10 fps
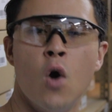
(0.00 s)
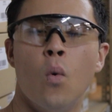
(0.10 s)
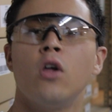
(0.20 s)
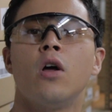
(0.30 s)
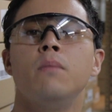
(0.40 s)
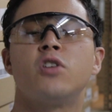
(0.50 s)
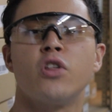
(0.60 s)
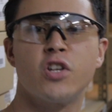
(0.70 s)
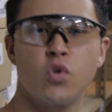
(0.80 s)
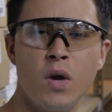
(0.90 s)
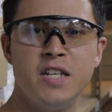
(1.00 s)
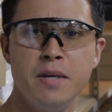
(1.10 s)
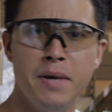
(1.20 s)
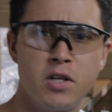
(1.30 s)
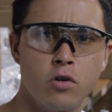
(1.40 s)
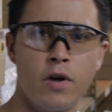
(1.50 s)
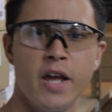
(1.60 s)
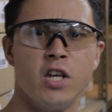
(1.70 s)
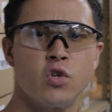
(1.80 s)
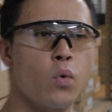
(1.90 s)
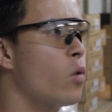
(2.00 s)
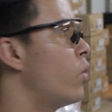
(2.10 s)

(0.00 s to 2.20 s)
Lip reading: Welcome to the 20 meter range where